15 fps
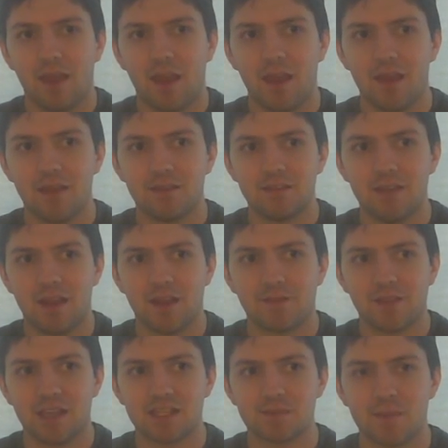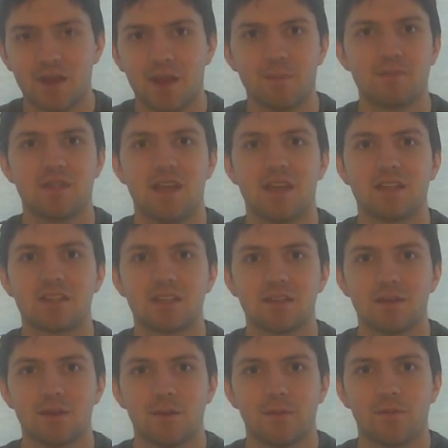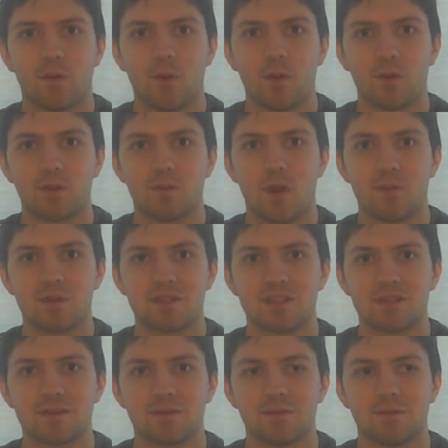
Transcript: And yeah, that's my update for the moment.